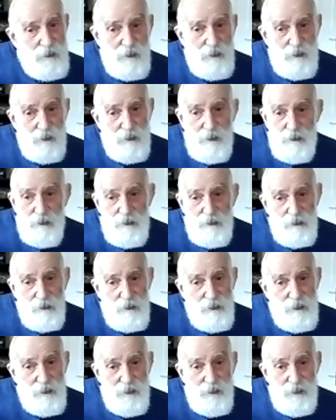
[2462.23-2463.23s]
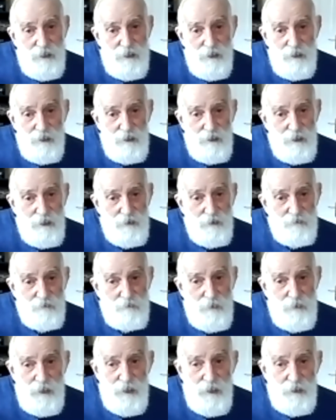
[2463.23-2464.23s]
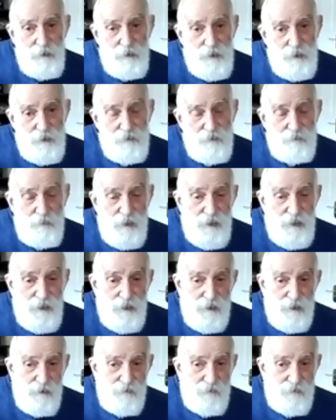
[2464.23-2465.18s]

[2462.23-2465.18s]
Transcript: there's hardly anything I haven't been guilty of myself.